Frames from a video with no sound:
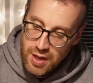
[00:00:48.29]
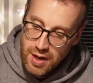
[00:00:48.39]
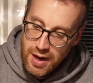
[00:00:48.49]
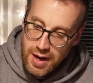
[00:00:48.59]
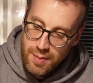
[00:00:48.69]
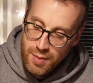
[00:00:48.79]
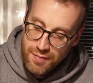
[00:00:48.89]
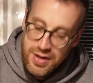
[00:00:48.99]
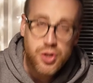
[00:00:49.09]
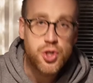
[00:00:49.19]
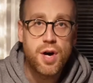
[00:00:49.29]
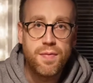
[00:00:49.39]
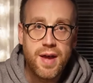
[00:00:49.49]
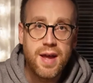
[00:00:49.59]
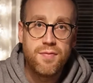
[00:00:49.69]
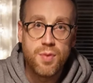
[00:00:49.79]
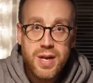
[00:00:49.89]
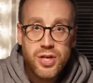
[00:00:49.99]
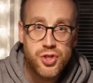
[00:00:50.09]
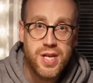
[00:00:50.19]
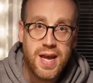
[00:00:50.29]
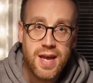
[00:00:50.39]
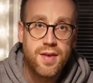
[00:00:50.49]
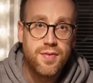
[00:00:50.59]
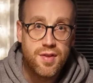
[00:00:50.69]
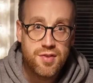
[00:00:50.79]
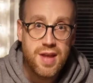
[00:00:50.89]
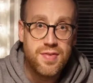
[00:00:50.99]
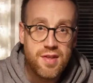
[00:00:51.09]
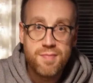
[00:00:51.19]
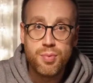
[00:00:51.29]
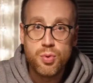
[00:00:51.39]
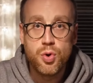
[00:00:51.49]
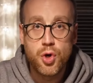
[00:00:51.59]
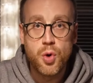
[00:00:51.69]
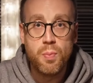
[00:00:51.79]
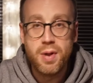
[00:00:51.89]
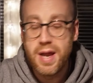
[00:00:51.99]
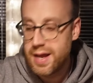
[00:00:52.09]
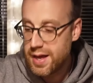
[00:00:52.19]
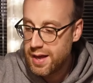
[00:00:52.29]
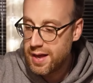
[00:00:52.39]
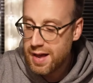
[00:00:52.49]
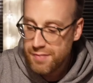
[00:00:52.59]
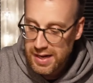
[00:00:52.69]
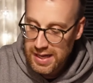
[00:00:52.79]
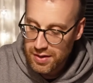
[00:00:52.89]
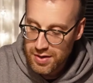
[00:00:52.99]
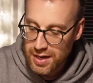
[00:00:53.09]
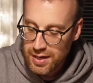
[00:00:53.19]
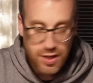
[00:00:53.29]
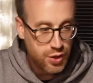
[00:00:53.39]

of each coffee from each day that's in this Brew company advent calendar.